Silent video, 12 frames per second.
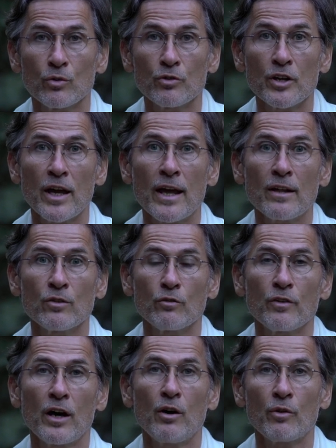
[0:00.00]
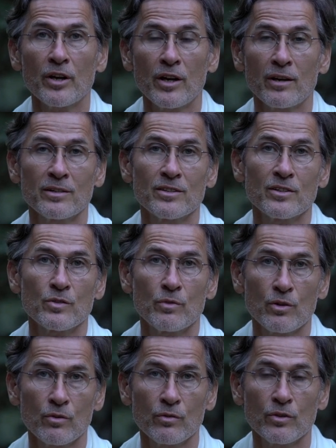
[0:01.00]
or the end of our reality as we
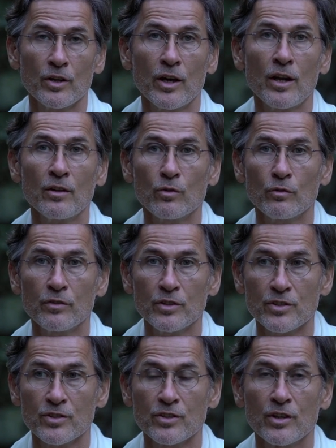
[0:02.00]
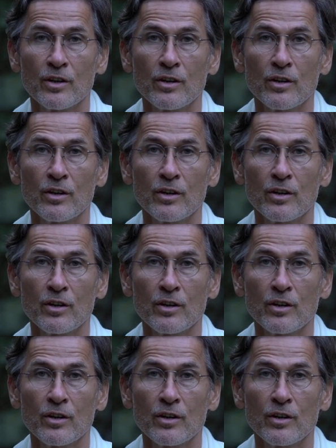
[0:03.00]
know it, the end of this